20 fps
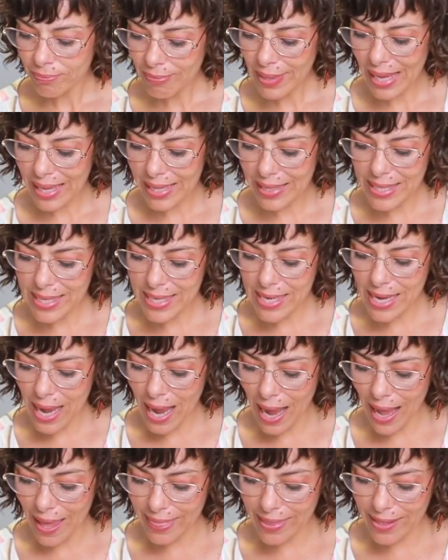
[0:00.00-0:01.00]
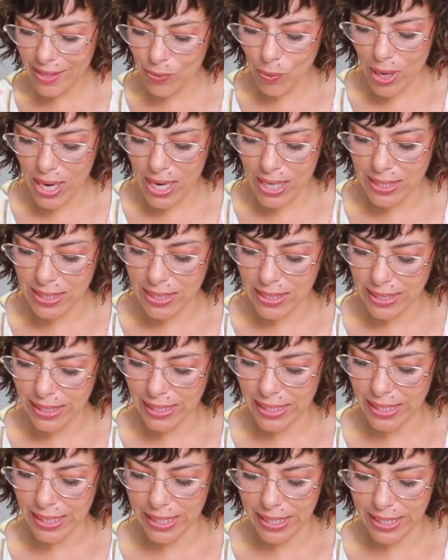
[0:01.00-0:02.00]
The other one
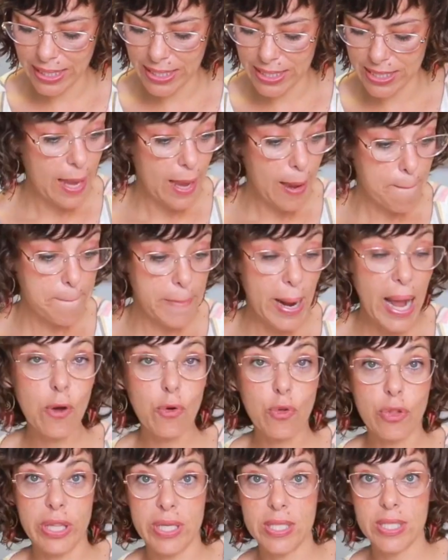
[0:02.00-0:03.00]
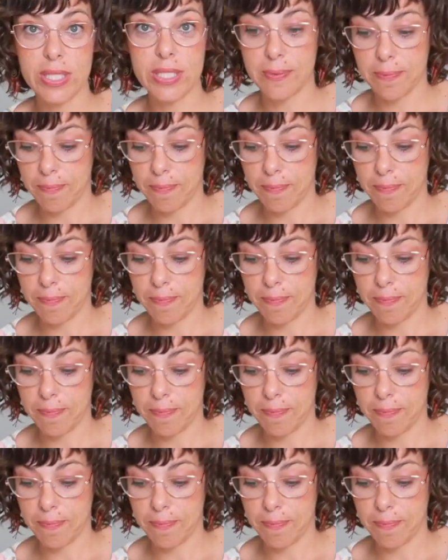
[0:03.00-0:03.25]
is powders.